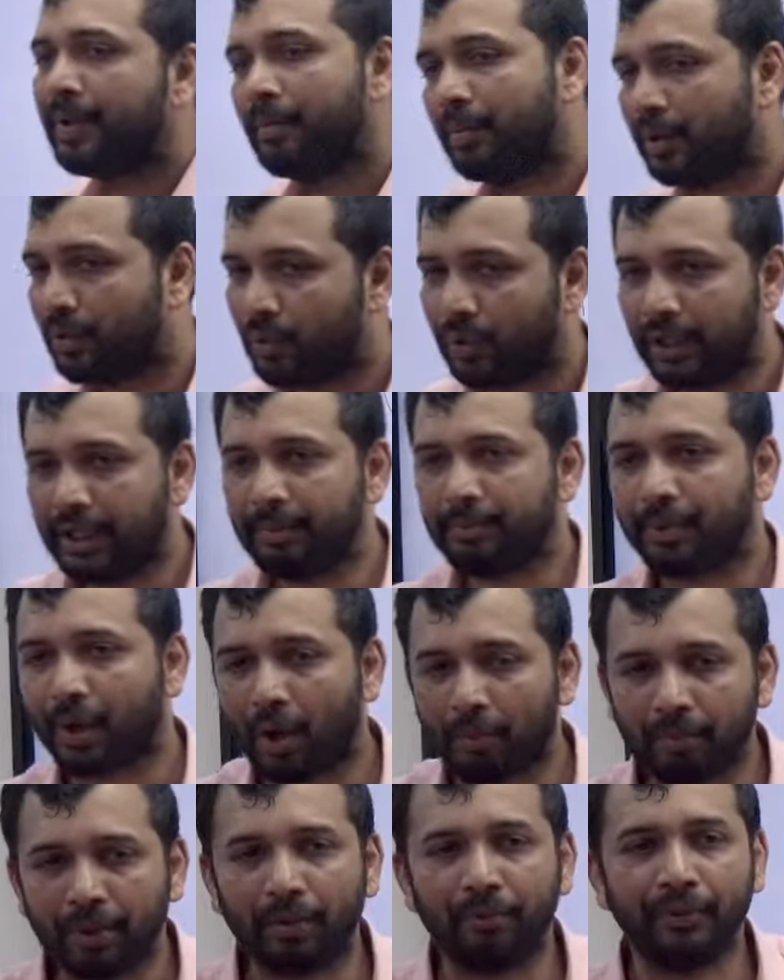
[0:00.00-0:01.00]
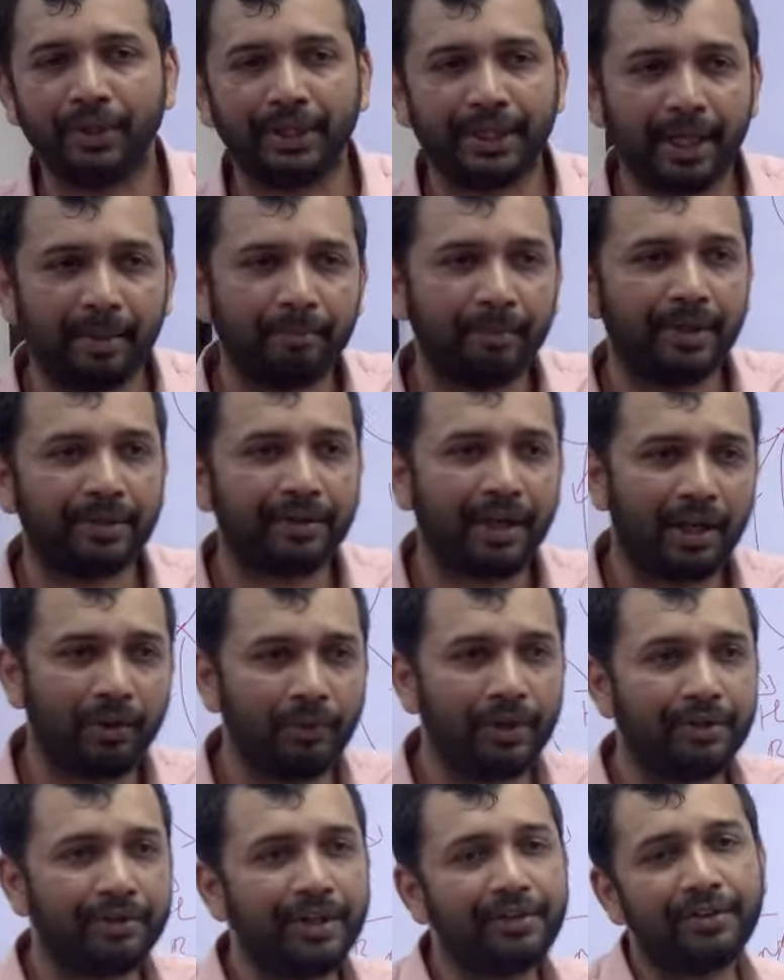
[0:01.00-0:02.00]
But only problem with them is
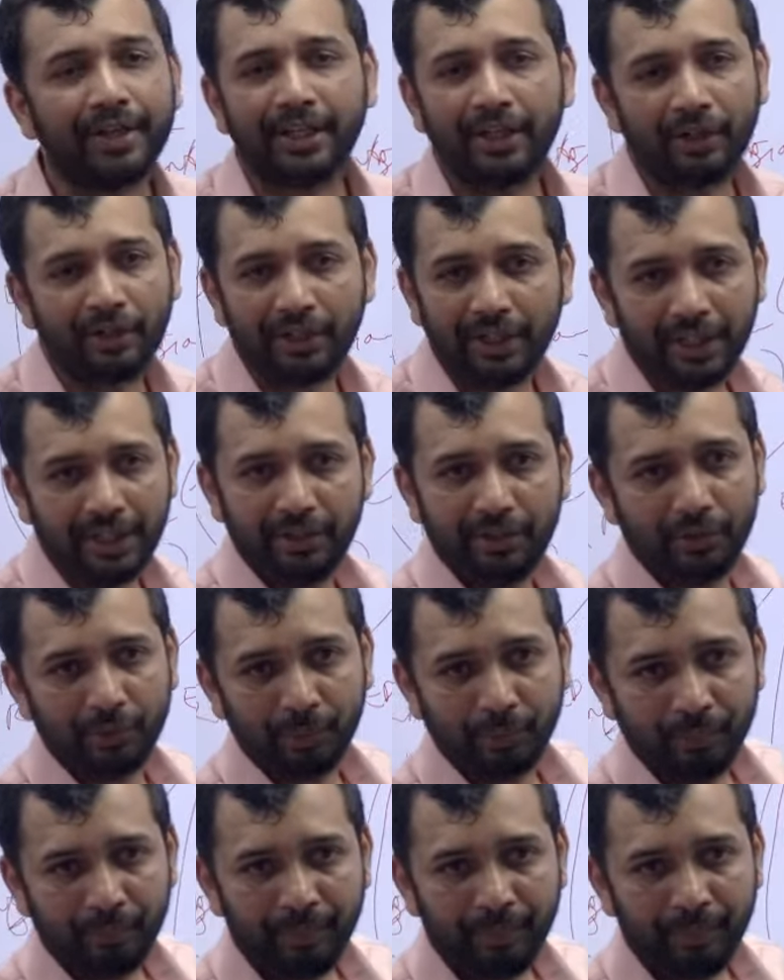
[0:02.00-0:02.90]
always the security issue.